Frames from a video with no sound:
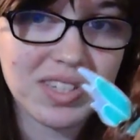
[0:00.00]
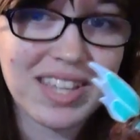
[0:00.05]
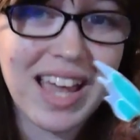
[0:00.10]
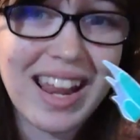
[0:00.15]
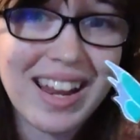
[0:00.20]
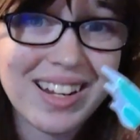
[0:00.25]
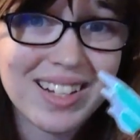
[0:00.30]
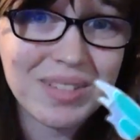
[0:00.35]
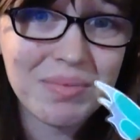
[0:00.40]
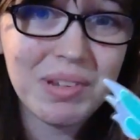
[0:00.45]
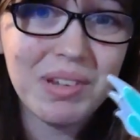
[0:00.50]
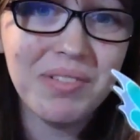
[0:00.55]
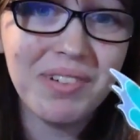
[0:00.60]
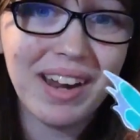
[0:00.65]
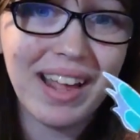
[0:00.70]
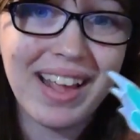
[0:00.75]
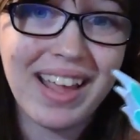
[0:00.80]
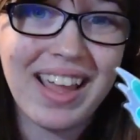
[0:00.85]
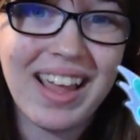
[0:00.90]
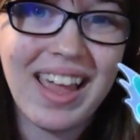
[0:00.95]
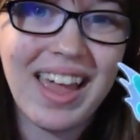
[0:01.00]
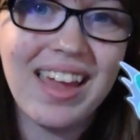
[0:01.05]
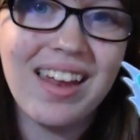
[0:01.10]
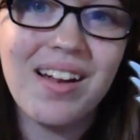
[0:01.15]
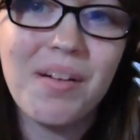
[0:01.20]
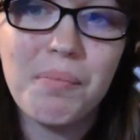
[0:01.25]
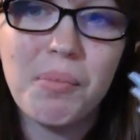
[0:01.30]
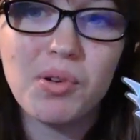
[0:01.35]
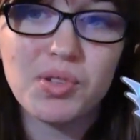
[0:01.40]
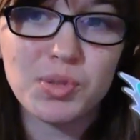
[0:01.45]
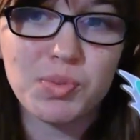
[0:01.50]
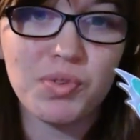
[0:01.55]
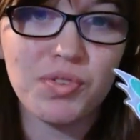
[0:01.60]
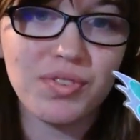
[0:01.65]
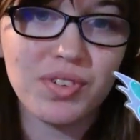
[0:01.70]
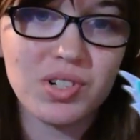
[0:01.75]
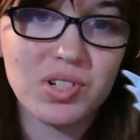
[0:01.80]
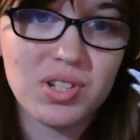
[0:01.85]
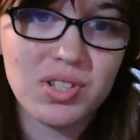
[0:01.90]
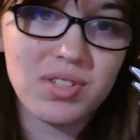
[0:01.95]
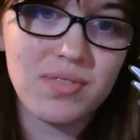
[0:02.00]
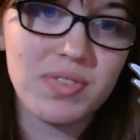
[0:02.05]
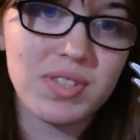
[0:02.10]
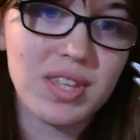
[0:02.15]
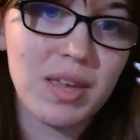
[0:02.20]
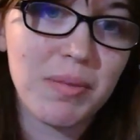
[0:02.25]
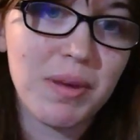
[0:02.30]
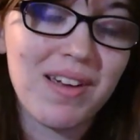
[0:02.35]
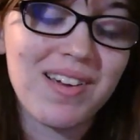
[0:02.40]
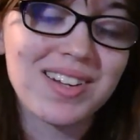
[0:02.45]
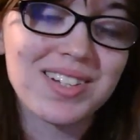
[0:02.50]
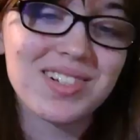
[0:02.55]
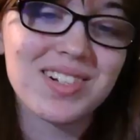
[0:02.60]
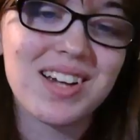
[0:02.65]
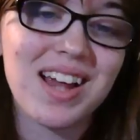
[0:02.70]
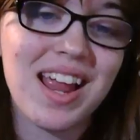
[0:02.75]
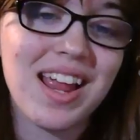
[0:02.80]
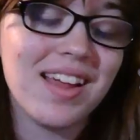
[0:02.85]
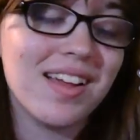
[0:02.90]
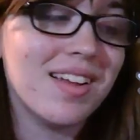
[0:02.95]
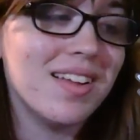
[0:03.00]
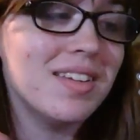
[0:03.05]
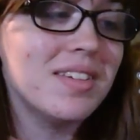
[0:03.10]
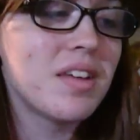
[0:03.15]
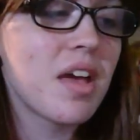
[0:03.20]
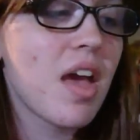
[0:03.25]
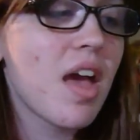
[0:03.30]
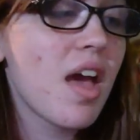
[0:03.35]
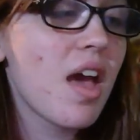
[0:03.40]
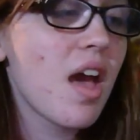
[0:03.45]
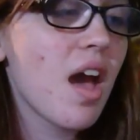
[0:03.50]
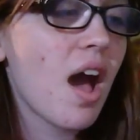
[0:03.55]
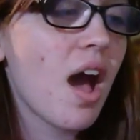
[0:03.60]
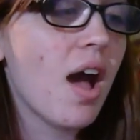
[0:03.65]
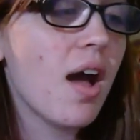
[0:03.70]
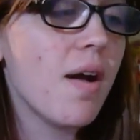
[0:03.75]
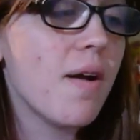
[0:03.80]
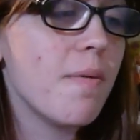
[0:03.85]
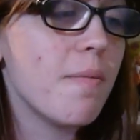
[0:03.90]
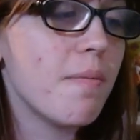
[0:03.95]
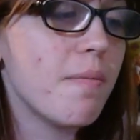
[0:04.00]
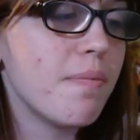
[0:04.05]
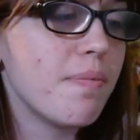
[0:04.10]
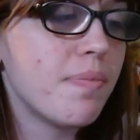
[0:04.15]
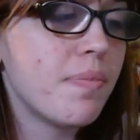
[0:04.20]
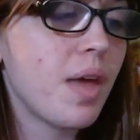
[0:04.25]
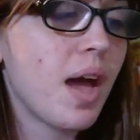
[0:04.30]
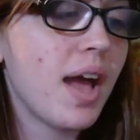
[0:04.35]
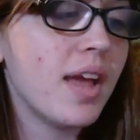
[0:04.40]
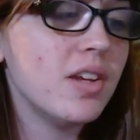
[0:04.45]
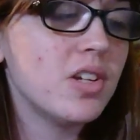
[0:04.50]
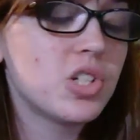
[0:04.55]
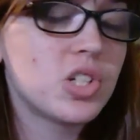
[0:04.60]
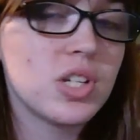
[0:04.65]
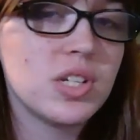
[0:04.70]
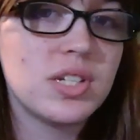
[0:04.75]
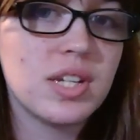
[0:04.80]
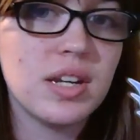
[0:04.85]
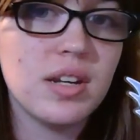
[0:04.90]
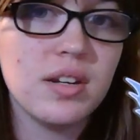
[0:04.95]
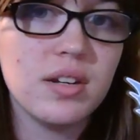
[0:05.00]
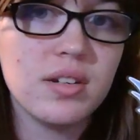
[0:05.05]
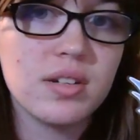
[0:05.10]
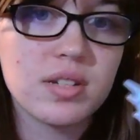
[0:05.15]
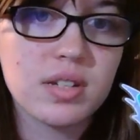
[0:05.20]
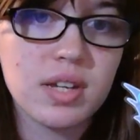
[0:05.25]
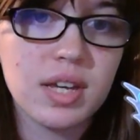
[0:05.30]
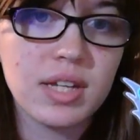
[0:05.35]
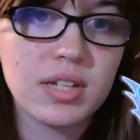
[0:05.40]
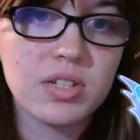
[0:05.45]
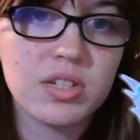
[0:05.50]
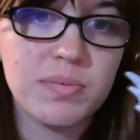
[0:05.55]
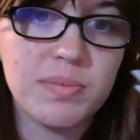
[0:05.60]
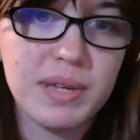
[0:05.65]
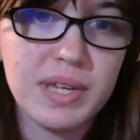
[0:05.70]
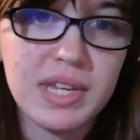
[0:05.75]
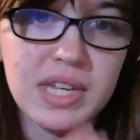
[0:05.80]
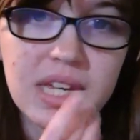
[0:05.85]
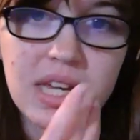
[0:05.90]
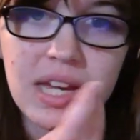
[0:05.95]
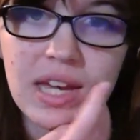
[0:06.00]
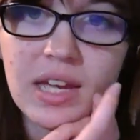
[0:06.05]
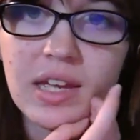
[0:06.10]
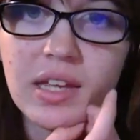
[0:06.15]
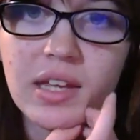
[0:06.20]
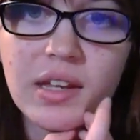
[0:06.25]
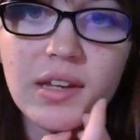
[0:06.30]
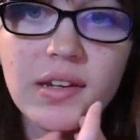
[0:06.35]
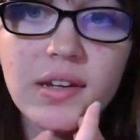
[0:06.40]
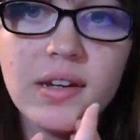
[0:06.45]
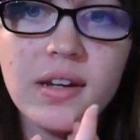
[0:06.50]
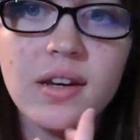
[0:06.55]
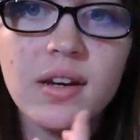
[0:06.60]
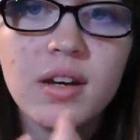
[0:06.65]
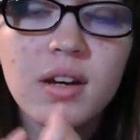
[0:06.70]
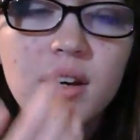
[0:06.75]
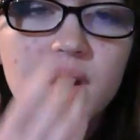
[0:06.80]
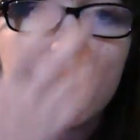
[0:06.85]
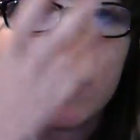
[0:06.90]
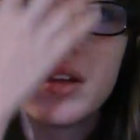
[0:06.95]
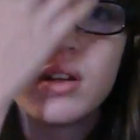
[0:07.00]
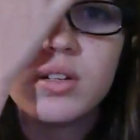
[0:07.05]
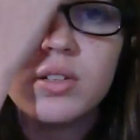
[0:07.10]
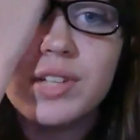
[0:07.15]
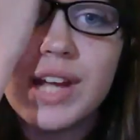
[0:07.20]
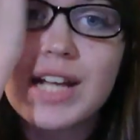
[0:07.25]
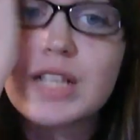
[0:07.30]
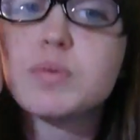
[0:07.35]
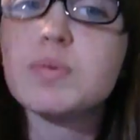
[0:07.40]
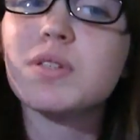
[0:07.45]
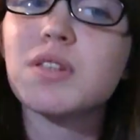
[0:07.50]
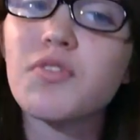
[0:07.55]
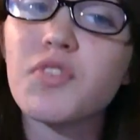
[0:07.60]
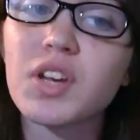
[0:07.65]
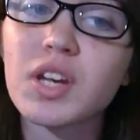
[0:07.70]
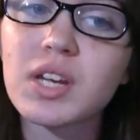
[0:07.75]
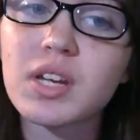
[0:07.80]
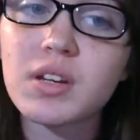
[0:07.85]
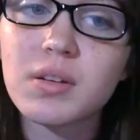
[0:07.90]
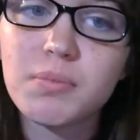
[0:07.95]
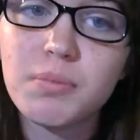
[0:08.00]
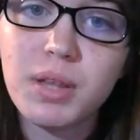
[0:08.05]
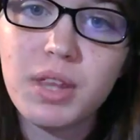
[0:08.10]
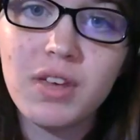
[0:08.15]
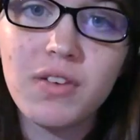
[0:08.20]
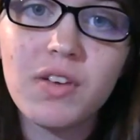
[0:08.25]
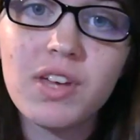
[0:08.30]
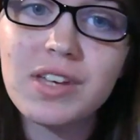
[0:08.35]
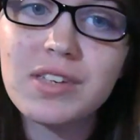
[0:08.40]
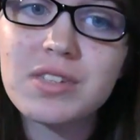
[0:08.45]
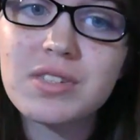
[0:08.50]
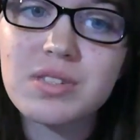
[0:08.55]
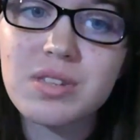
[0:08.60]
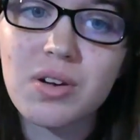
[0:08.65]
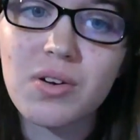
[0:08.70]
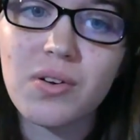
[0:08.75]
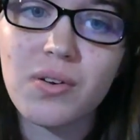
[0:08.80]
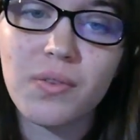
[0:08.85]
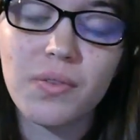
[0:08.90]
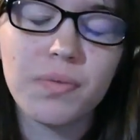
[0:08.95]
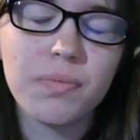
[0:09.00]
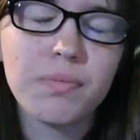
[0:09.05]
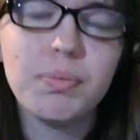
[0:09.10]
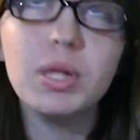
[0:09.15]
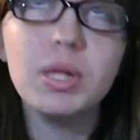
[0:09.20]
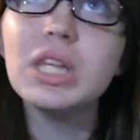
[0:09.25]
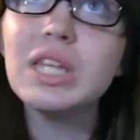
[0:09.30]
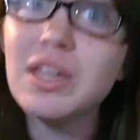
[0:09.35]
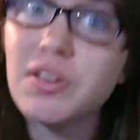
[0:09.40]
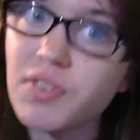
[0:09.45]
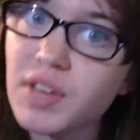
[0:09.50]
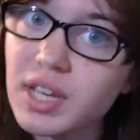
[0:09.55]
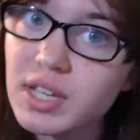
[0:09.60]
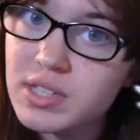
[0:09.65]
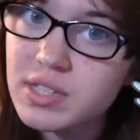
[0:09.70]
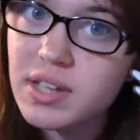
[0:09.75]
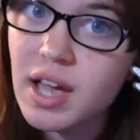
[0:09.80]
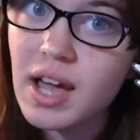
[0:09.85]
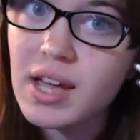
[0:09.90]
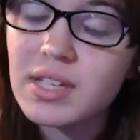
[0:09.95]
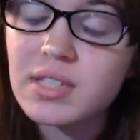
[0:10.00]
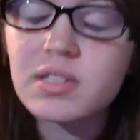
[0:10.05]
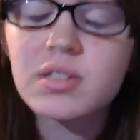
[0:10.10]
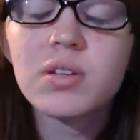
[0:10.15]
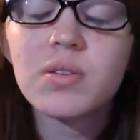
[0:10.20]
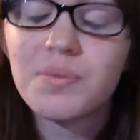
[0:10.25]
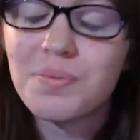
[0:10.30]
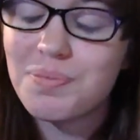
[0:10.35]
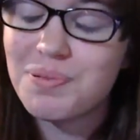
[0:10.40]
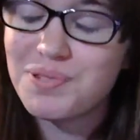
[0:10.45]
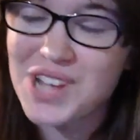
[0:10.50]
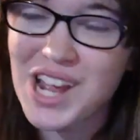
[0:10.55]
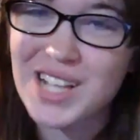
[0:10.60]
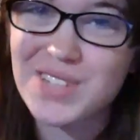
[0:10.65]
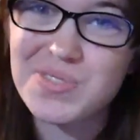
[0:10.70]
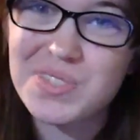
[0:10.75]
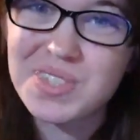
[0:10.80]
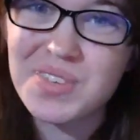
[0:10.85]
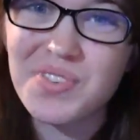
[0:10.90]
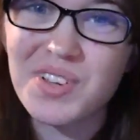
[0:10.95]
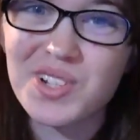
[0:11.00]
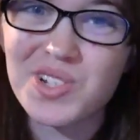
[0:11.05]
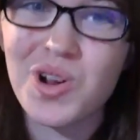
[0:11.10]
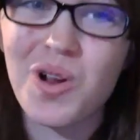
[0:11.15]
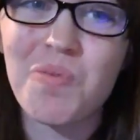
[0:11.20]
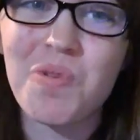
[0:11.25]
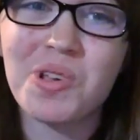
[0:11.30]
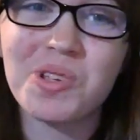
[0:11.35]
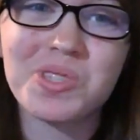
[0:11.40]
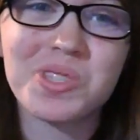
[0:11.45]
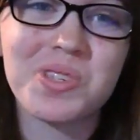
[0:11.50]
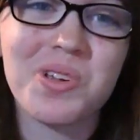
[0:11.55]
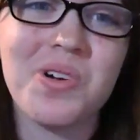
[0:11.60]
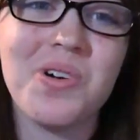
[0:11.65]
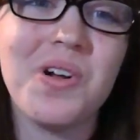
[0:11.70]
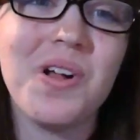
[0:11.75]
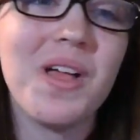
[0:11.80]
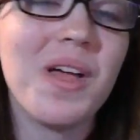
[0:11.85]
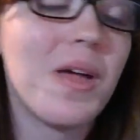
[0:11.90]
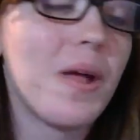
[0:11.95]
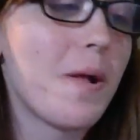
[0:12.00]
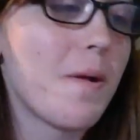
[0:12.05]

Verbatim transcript: exciting to me when I can get multiple versions of the same character. And um, Aisha didn't get to be in Jakks Pacific Believix, so Believix, guys. Jakks Pacific Charmix, so